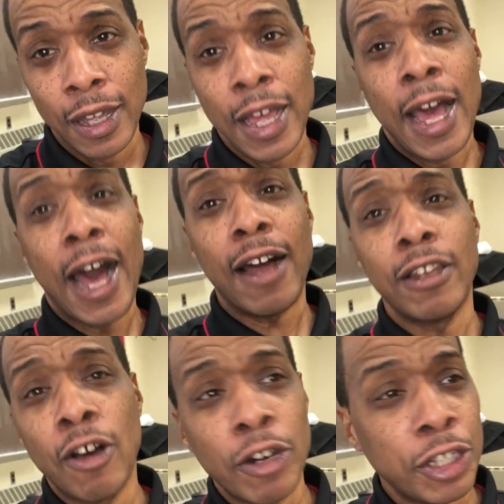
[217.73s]
How
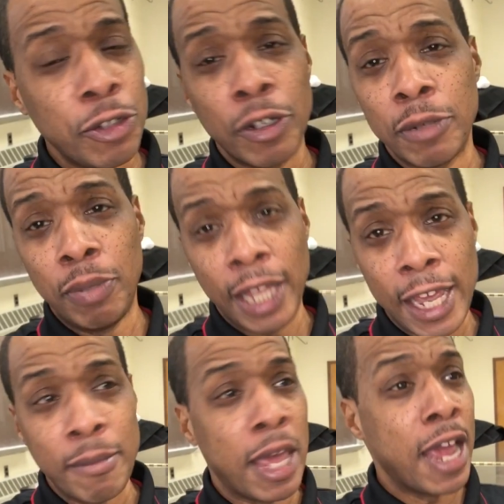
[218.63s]
long are you going to
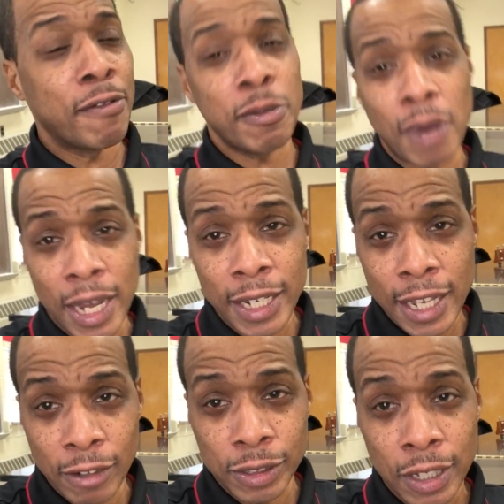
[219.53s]
blame everybody
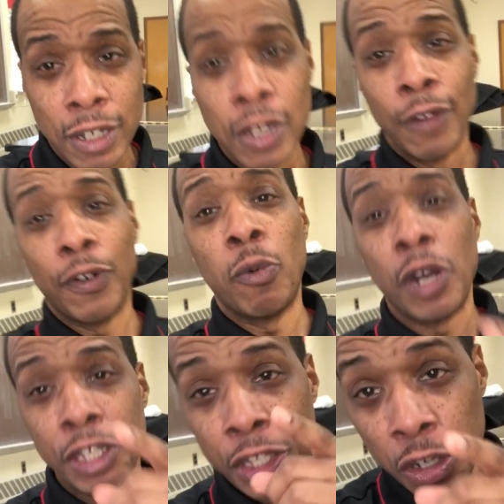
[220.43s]
else for
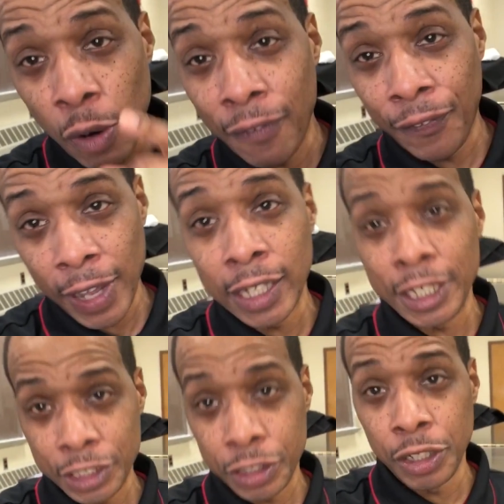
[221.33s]
what you are failing
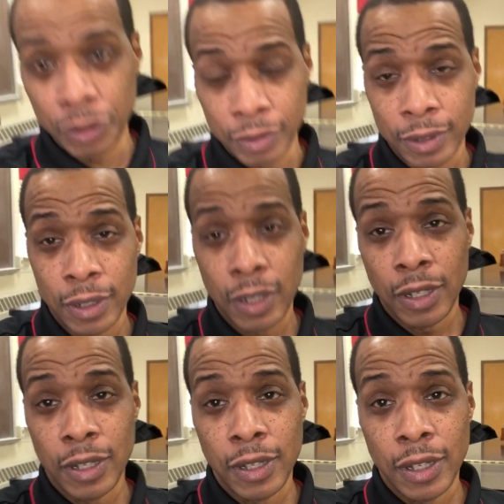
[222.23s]
to do?
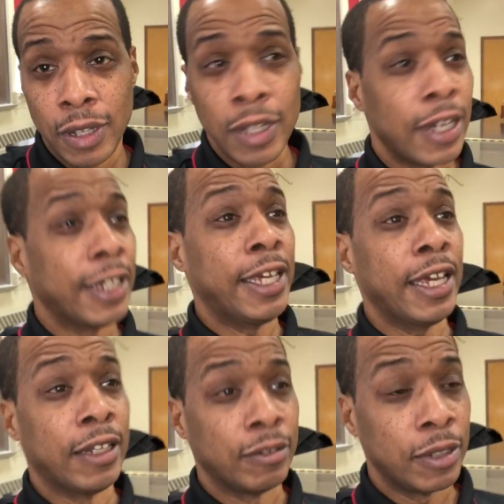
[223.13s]

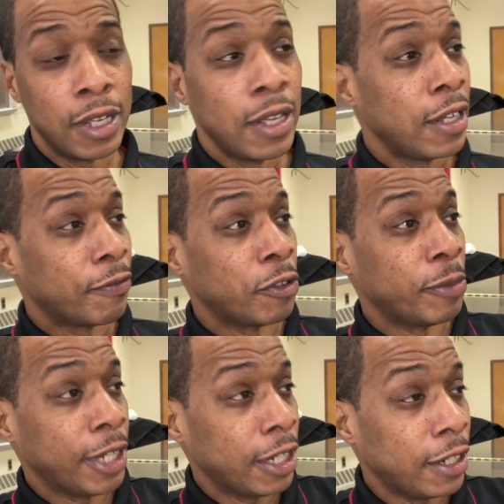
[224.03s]
Again, from the
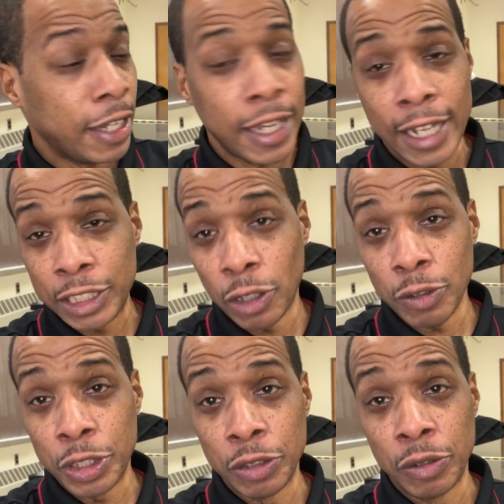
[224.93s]
beginning of the year, I told
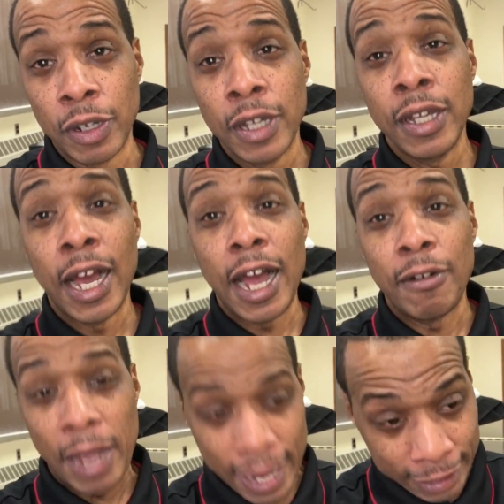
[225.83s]
you,
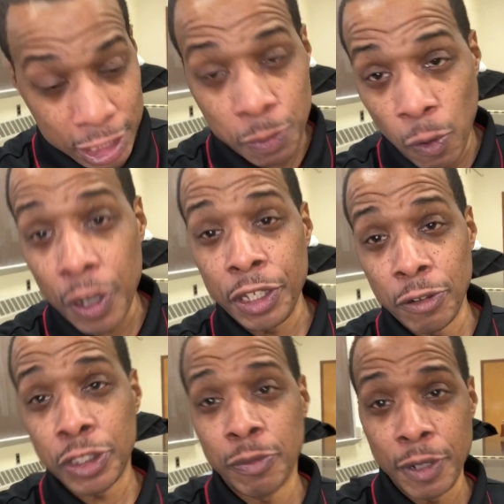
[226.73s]
at this point, you
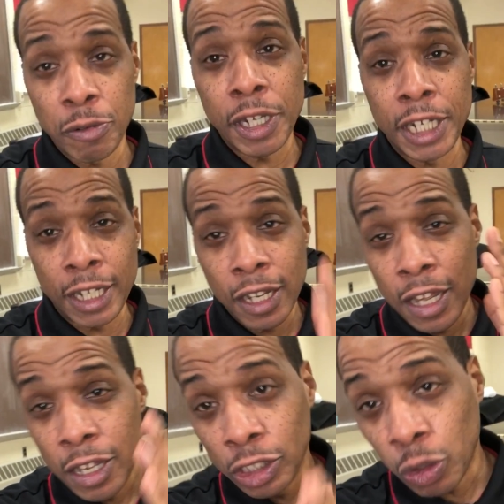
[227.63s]
should be reading
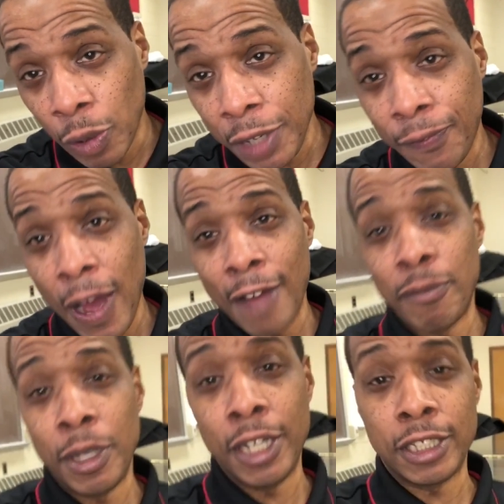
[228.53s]
25
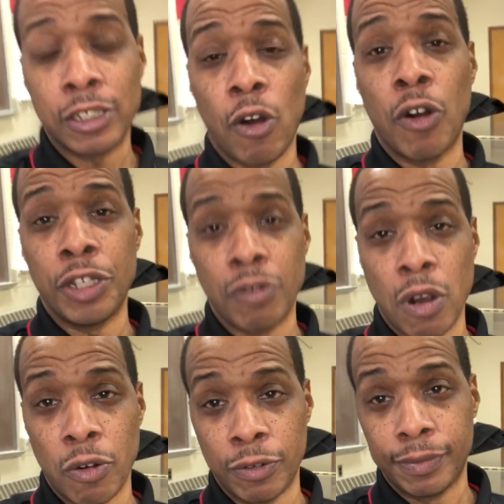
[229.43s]
minutes on your own.